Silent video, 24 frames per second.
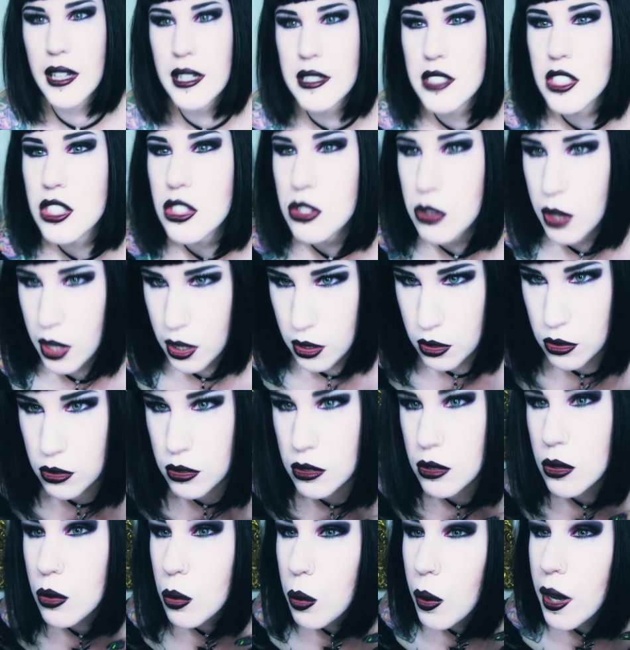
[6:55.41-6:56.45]
I
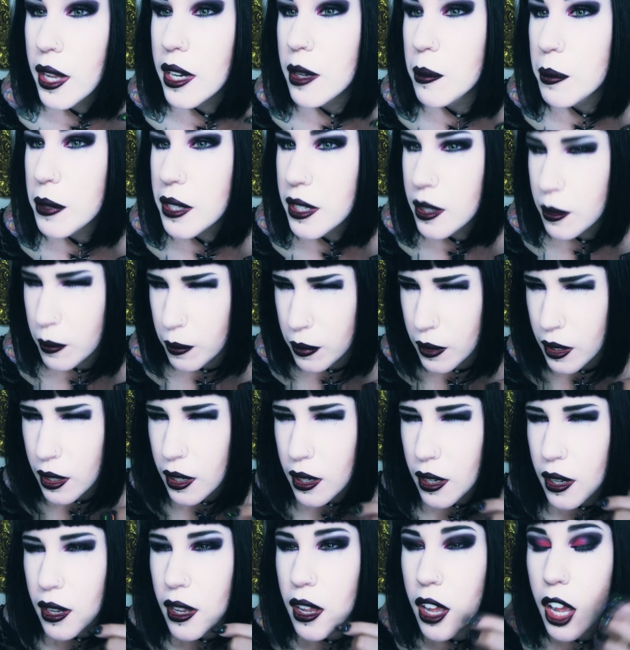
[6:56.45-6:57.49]
struggled quite a bit,
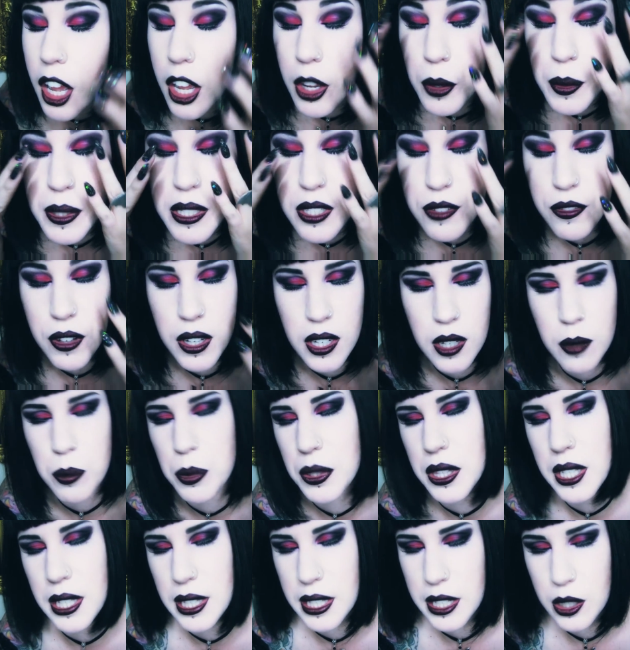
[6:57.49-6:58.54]
but I always fuck up
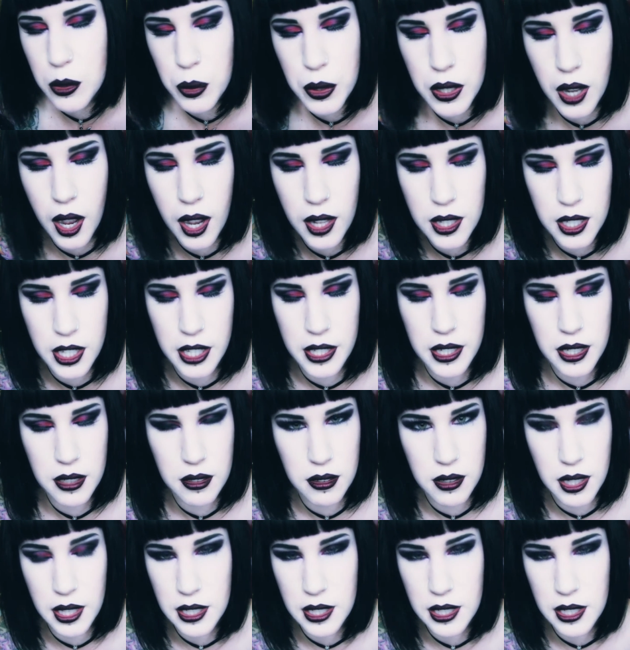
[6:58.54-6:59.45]
with the liquid eyeliner.